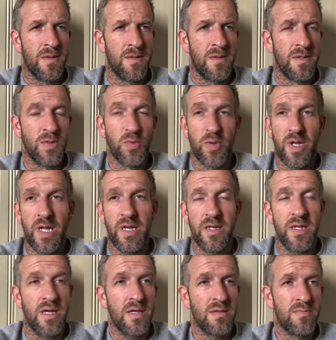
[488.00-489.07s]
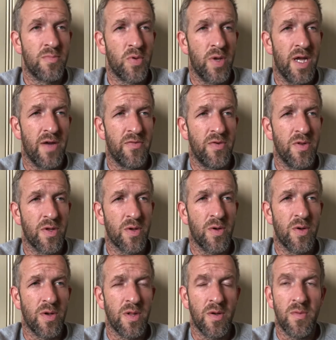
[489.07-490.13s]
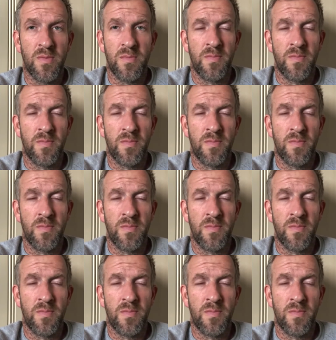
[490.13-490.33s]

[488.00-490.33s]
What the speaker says: Just one ahead of there, put it out for another corner though.